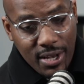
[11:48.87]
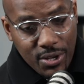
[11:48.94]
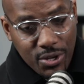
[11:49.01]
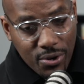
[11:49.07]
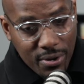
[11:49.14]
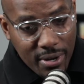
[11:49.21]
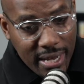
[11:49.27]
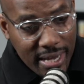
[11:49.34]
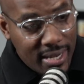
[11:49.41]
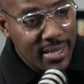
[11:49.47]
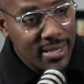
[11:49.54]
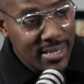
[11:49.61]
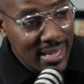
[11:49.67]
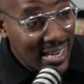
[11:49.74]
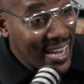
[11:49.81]
you're in a
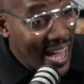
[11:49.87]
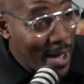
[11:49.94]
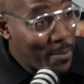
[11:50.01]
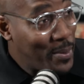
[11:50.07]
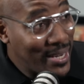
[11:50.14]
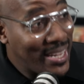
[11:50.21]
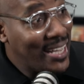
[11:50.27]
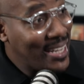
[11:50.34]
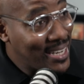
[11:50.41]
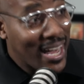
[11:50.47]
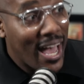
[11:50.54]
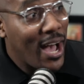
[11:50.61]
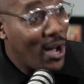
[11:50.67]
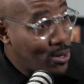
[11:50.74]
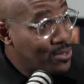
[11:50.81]
dilapidated
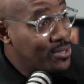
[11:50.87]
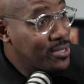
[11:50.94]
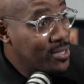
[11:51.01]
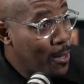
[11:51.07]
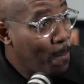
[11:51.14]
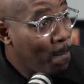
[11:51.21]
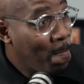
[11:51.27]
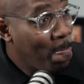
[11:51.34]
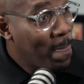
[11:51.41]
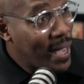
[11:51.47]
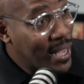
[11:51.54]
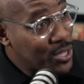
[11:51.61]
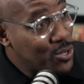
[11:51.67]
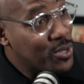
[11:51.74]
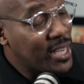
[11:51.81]
house
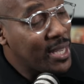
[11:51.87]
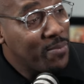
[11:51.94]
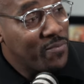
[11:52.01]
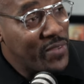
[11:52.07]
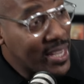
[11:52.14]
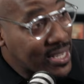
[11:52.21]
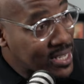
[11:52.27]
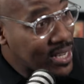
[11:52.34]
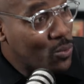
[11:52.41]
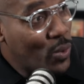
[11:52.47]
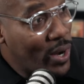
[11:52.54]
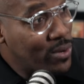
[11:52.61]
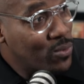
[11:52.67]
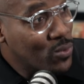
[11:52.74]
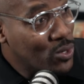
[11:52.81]
and you keep fixing
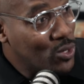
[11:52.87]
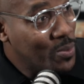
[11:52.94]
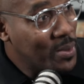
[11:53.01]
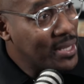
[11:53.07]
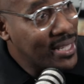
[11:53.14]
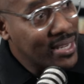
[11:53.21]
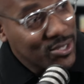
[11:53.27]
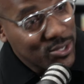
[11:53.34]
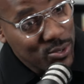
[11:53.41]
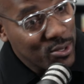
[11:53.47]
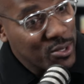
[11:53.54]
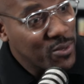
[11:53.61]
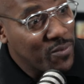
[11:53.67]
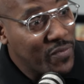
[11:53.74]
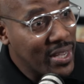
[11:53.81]
one room. And then as soon
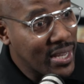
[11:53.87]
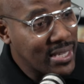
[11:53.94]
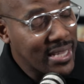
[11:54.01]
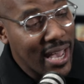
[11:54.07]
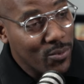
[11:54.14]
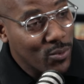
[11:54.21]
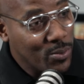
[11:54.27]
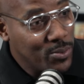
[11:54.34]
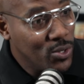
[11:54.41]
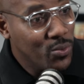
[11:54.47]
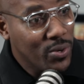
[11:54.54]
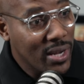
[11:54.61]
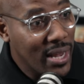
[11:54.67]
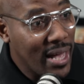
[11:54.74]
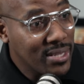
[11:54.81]
as you fix that room, you
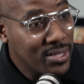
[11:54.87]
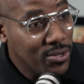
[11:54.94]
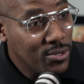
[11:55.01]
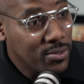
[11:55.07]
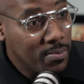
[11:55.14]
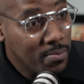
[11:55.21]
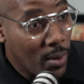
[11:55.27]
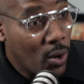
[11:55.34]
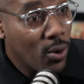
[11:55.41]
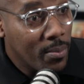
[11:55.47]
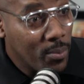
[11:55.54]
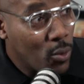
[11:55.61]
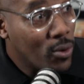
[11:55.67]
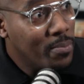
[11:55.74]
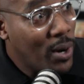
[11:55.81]
realize there's more
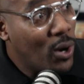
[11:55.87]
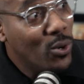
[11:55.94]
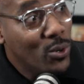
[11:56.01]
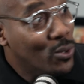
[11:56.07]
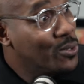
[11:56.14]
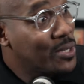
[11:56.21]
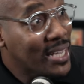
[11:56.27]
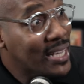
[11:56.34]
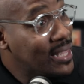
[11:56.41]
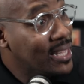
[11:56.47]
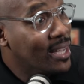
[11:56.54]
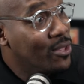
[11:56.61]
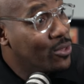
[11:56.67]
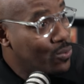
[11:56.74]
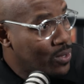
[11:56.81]
mold in
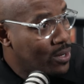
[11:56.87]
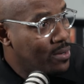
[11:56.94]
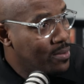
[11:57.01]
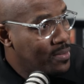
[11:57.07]
the other room.